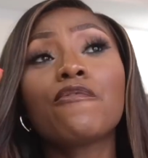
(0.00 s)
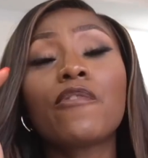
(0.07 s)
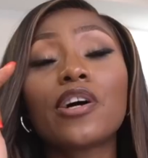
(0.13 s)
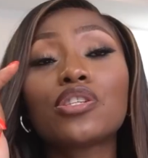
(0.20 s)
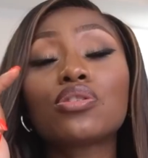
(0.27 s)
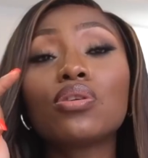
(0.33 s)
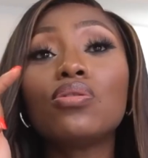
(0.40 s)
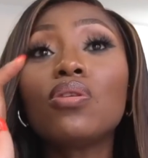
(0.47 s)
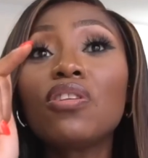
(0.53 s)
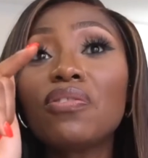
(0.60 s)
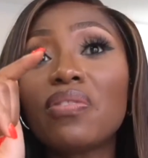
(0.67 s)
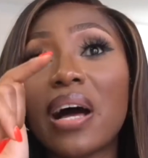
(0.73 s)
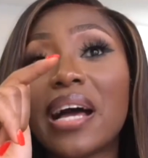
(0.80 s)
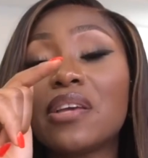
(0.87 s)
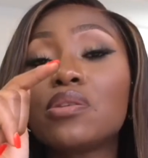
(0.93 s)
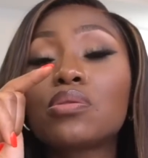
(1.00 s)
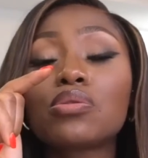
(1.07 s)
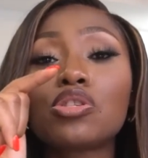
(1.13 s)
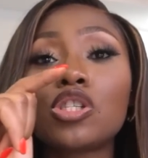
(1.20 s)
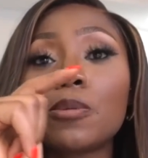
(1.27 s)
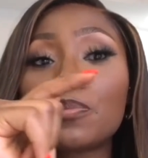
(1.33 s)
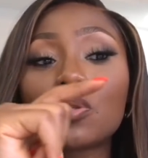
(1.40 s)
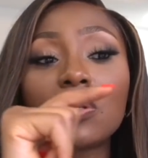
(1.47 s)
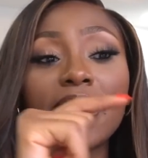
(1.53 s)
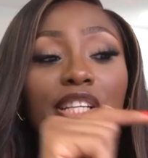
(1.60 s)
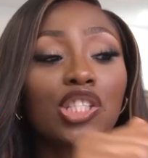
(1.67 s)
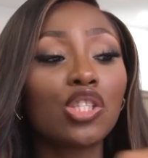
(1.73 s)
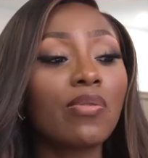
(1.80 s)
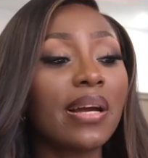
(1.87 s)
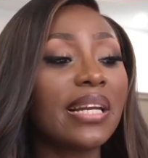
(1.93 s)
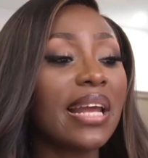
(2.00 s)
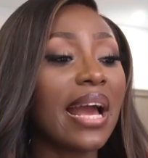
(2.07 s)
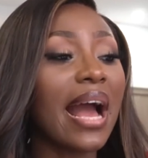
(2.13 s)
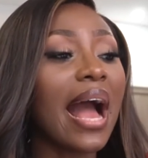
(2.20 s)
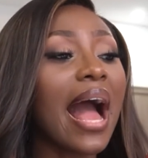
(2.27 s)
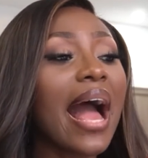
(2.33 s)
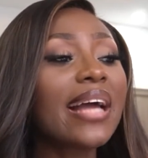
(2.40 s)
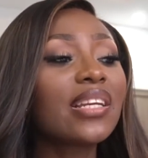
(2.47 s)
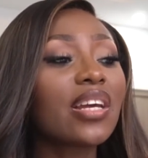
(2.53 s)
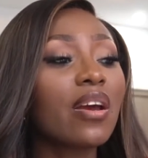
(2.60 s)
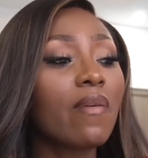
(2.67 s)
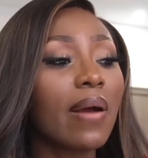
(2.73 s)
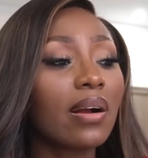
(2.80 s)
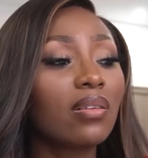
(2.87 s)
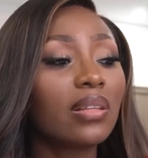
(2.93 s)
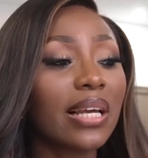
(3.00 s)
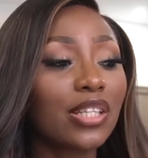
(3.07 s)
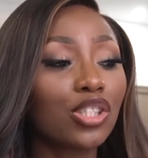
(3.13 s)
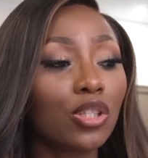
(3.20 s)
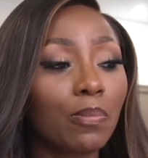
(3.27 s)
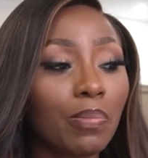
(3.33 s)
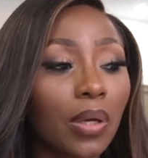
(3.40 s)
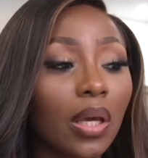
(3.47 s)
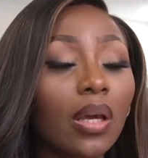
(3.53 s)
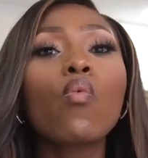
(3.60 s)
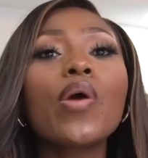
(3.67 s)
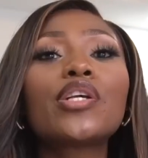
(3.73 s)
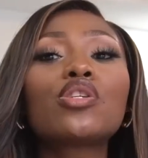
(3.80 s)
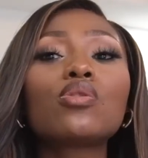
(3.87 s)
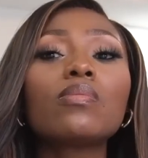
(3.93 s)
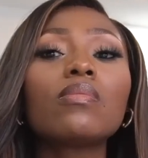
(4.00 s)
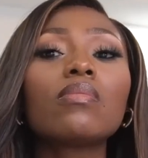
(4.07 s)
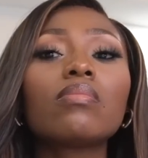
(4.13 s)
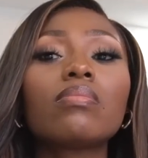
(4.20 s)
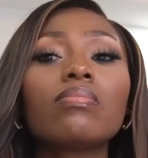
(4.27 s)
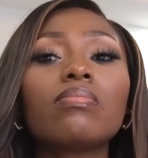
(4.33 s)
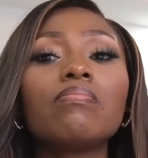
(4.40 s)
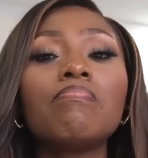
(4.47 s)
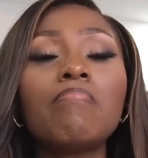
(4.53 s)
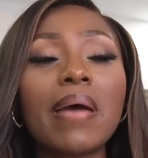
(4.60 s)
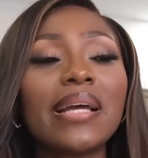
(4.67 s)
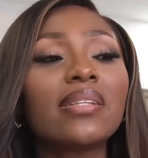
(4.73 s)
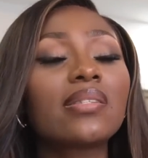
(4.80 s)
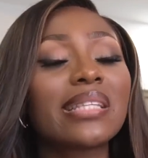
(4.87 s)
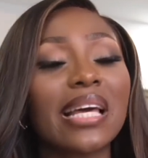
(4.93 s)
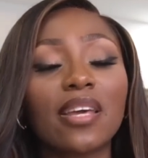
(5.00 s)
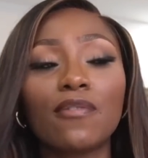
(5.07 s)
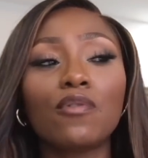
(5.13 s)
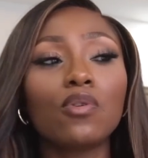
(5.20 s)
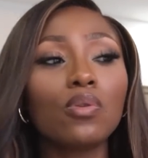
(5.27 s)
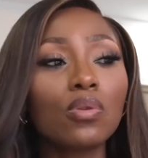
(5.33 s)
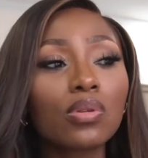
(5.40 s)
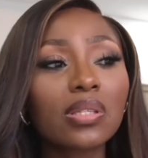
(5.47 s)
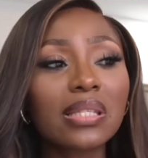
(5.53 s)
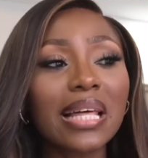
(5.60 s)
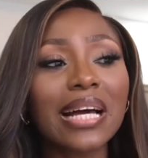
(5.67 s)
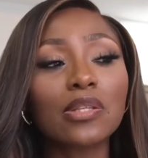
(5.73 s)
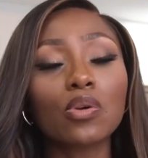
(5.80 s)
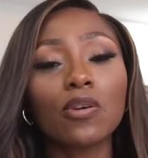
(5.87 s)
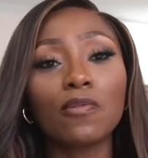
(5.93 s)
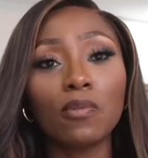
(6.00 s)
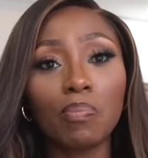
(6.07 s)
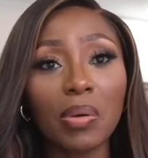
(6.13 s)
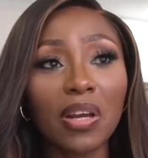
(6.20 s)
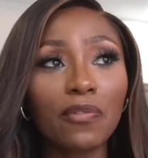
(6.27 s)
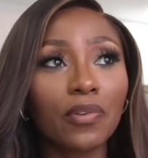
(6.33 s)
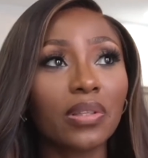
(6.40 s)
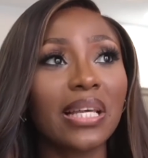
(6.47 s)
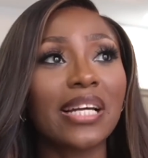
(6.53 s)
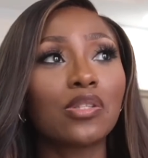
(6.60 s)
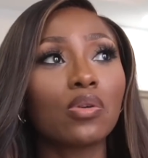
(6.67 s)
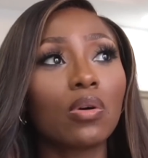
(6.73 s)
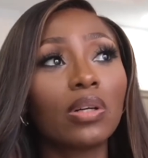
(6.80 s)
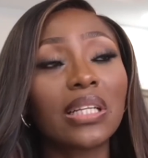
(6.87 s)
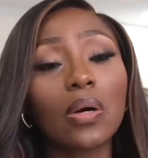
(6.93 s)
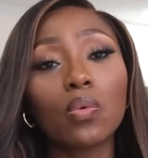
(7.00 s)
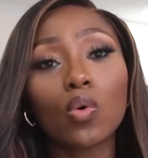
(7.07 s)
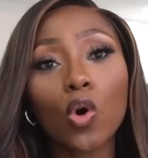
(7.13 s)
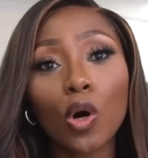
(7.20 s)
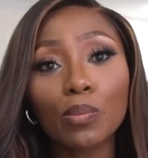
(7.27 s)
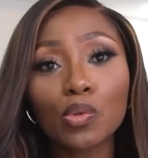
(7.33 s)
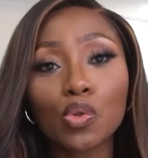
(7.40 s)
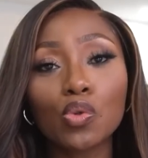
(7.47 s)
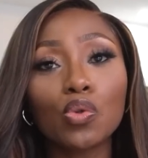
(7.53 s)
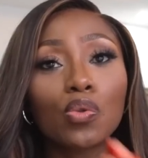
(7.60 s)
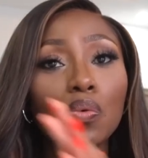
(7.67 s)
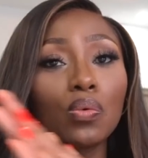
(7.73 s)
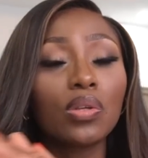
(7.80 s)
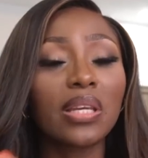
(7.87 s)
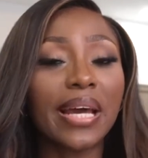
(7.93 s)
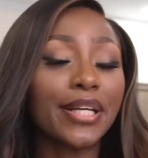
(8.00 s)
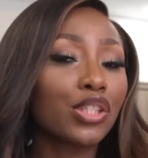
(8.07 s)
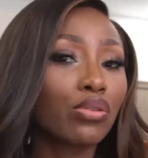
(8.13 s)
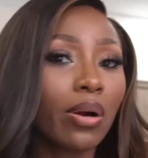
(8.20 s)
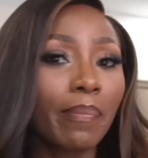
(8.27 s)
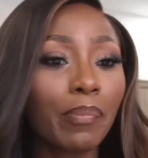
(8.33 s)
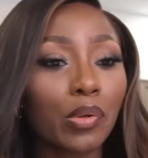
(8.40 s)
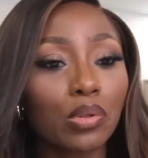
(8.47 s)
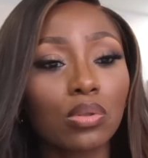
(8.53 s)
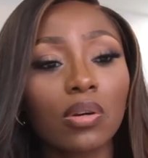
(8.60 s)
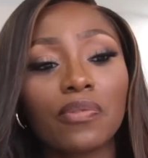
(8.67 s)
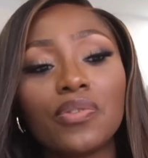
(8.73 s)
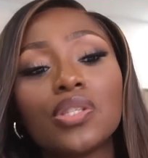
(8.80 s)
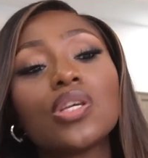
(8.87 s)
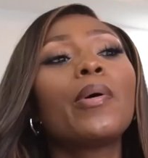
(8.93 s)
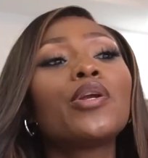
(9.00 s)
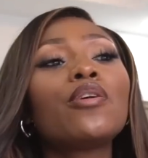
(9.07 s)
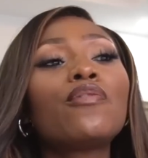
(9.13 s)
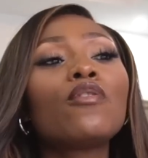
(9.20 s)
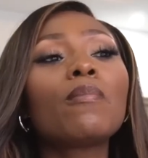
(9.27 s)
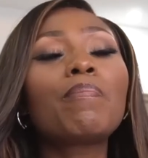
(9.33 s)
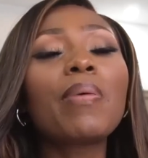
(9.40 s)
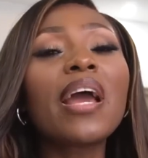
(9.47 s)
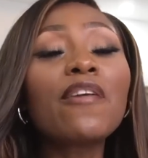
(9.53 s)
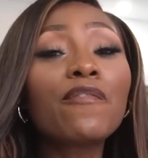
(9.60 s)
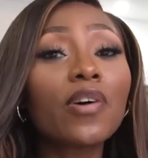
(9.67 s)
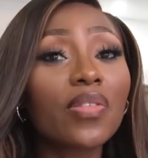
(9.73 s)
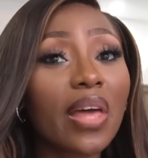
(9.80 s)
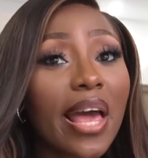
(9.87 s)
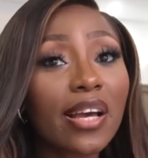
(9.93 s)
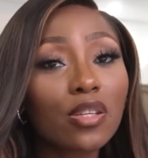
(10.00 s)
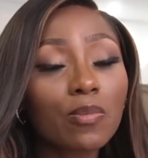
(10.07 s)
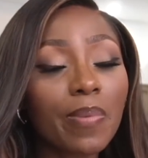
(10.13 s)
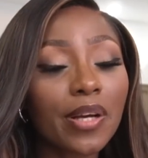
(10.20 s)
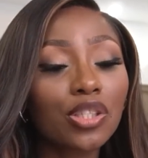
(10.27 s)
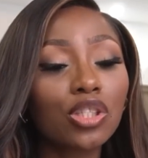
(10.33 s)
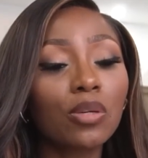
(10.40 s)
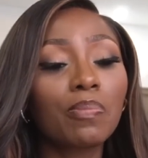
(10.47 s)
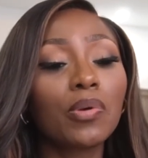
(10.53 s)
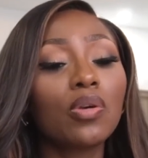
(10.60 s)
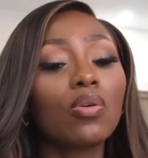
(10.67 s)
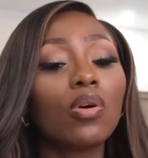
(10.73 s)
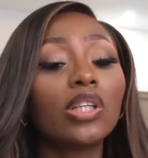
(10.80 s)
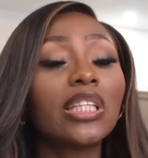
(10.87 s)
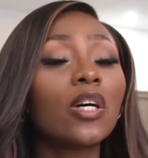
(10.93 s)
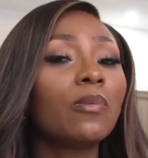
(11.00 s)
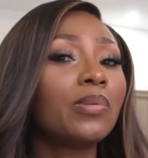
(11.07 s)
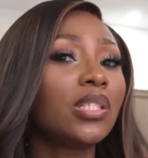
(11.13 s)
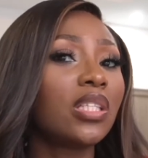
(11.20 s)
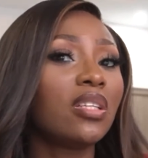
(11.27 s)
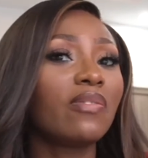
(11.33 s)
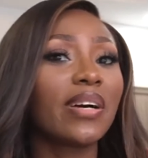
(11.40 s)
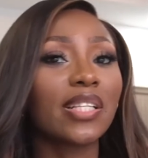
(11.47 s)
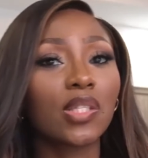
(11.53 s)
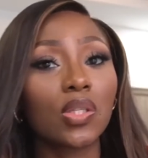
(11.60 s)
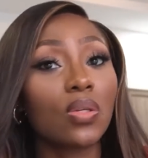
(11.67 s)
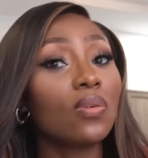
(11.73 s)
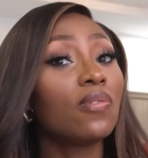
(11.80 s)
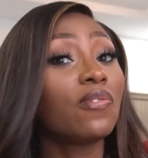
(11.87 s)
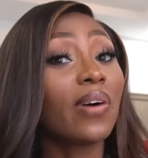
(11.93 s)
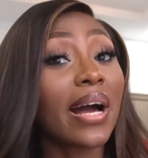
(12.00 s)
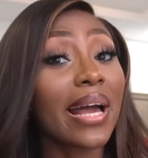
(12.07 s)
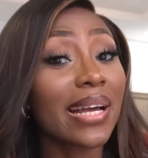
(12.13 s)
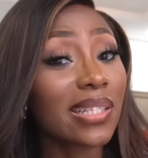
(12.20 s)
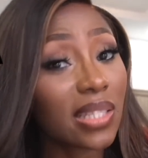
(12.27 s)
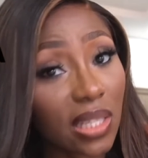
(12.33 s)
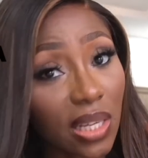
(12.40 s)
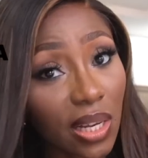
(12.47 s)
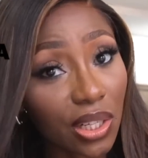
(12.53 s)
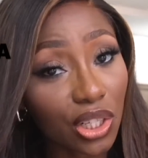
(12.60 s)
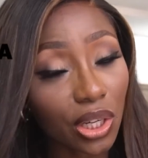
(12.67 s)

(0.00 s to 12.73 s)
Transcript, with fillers: Fashion Nova used to ship to Nigeria. They had a regular shipping, which meant like if you use that or if you paid for that, your order will come to you through the Nigerian post office. But if you paid for the express shipping, your order will be delivered to you via D H